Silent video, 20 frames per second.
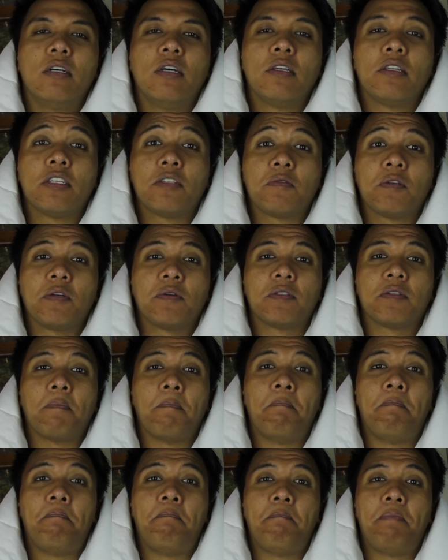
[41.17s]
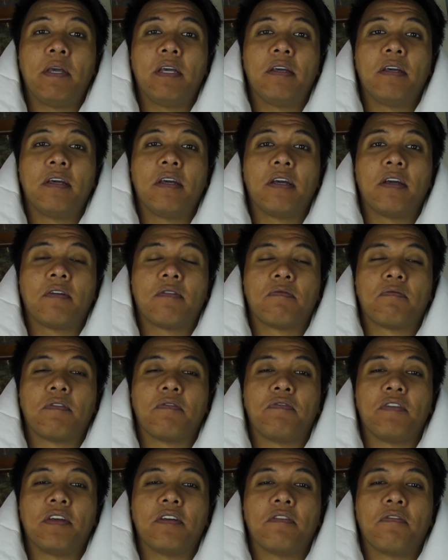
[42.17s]
This week was a big
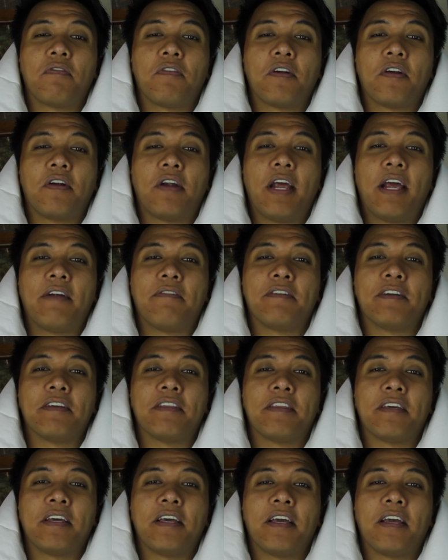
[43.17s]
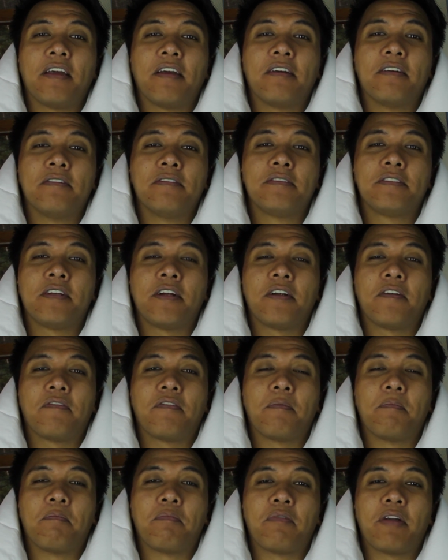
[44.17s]
reveal for everything, starting
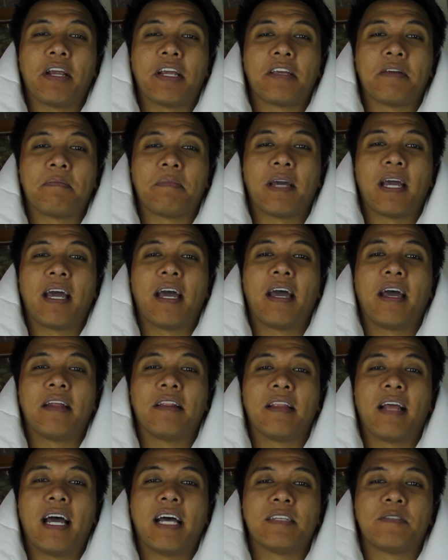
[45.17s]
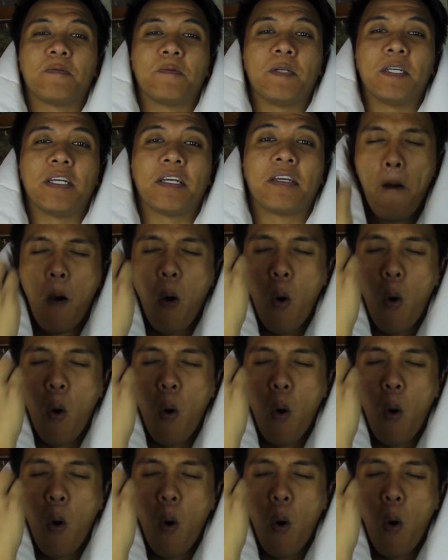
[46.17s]
from Breaking Bad last week.